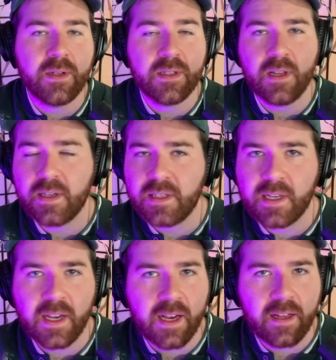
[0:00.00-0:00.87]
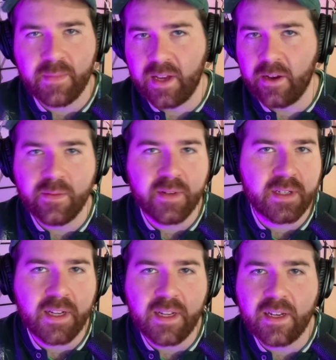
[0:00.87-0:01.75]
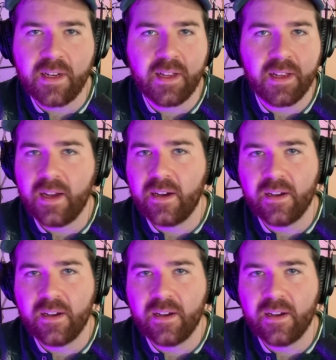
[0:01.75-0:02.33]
as long as I got my homework done and I got